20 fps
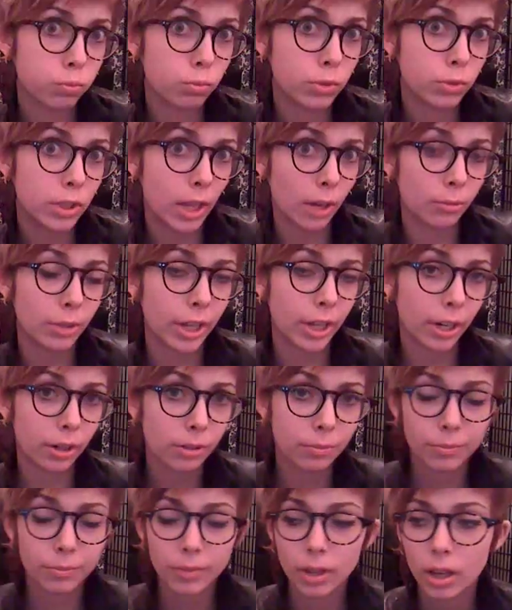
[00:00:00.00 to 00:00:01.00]
down there
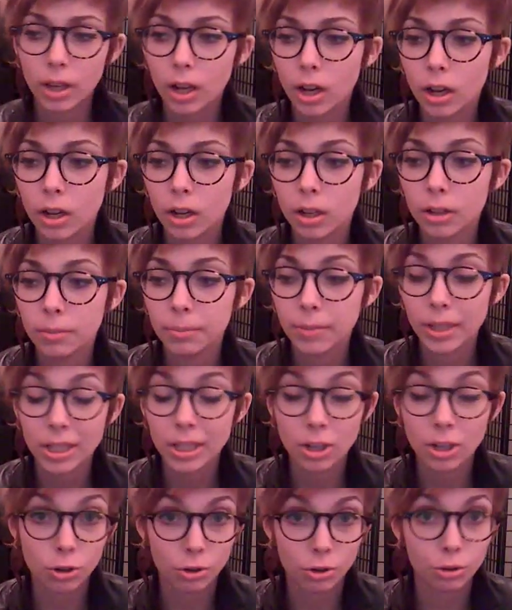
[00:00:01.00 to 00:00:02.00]
in
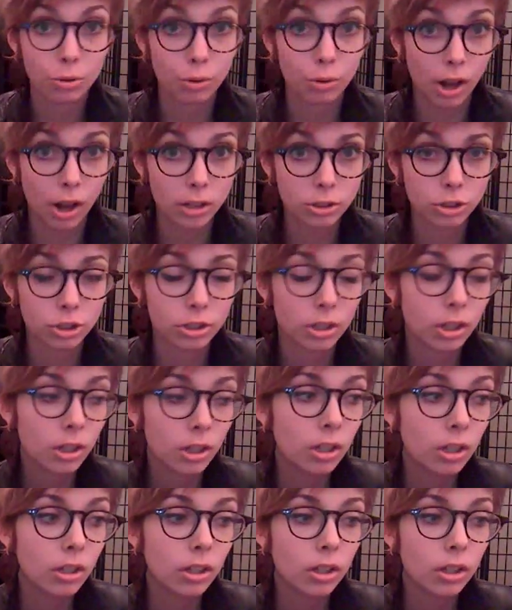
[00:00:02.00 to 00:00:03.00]
her crotch,
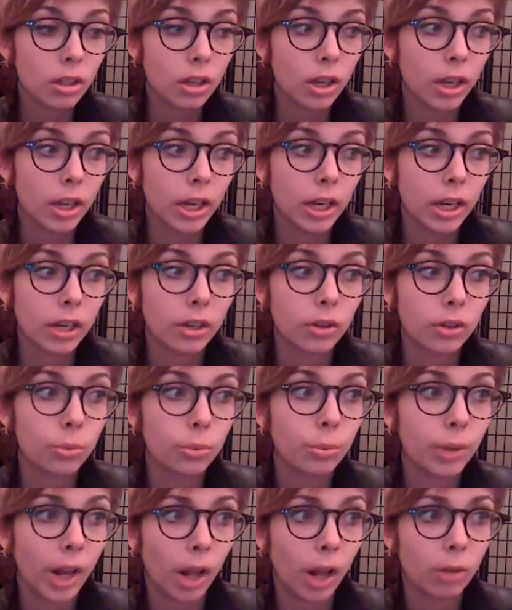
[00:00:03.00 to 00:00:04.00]
and
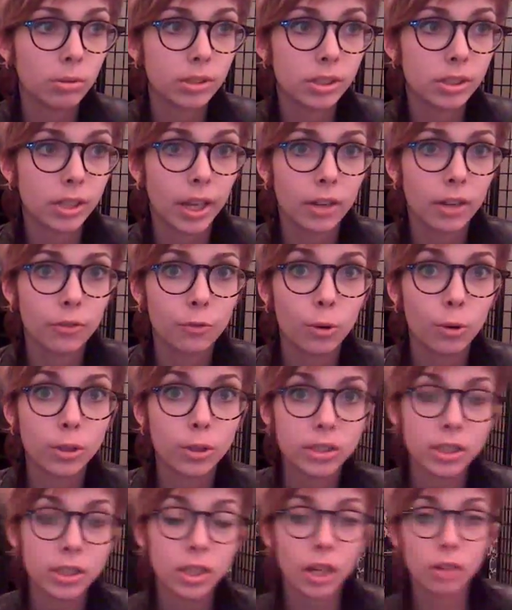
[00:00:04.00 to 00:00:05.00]
when I was like
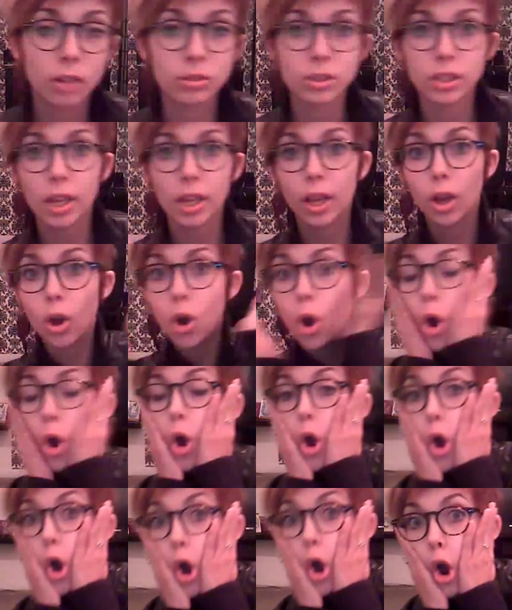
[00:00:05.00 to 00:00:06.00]
14, I was like,
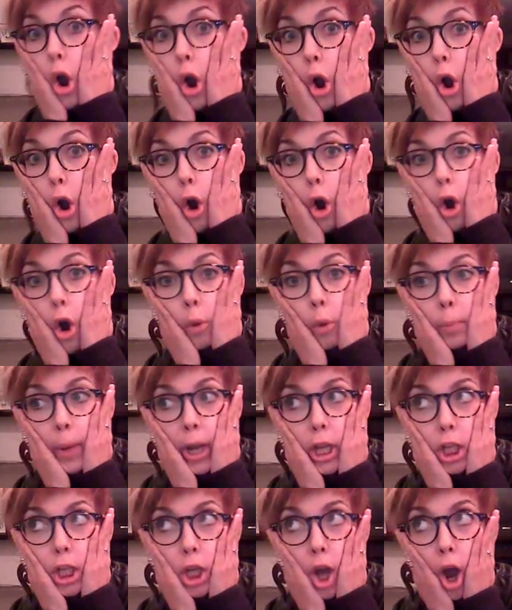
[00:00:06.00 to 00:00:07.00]
oh
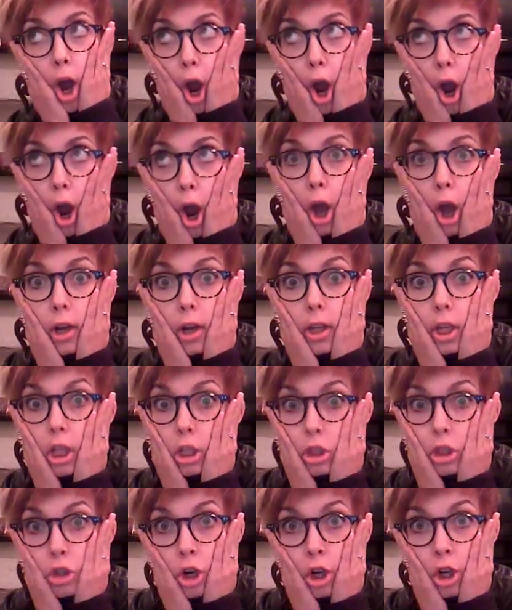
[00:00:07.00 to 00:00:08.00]
my god,
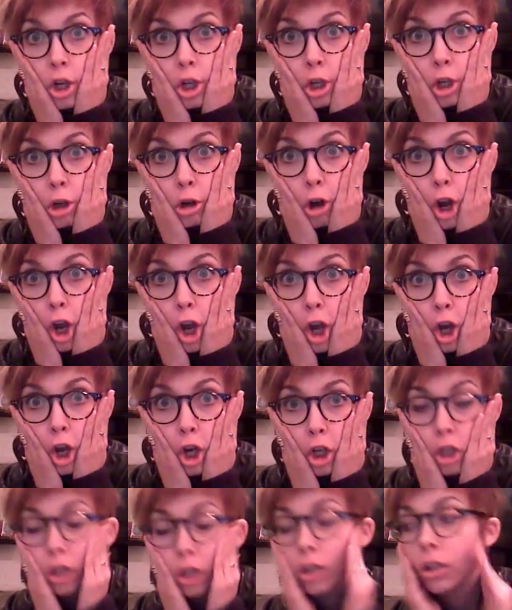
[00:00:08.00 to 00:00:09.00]
he's turning her
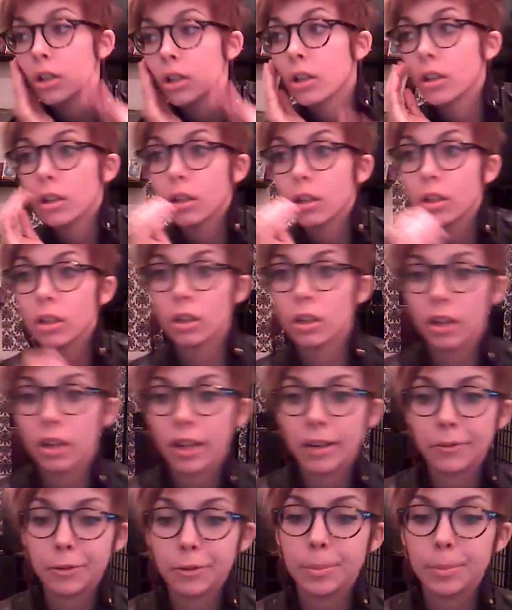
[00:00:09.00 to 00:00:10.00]
on,
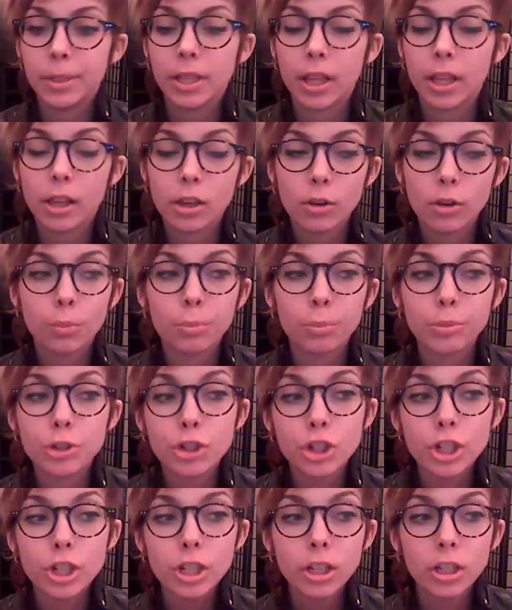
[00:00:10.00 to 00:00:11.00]
and it would be like
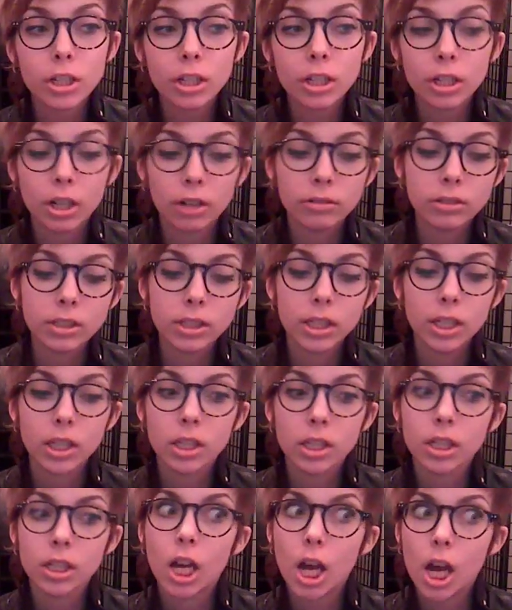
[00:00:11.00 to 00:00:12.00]
chink, and I was
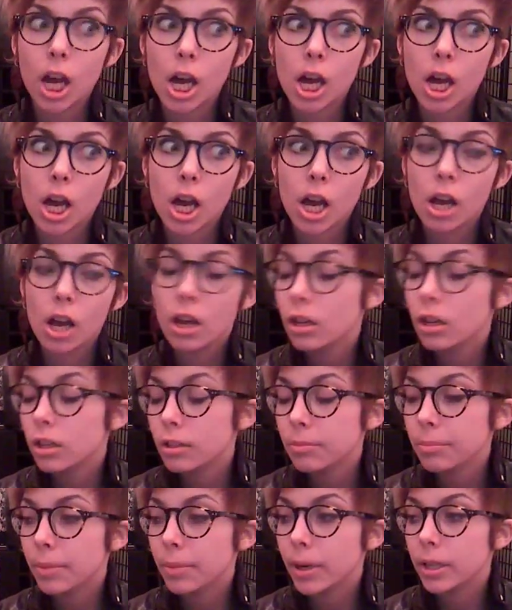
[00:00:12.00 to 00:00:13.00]
like, ugh.
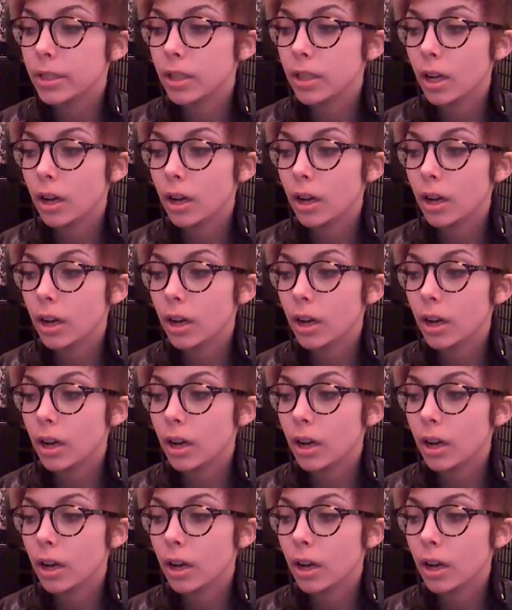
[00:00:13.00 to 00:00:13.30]
But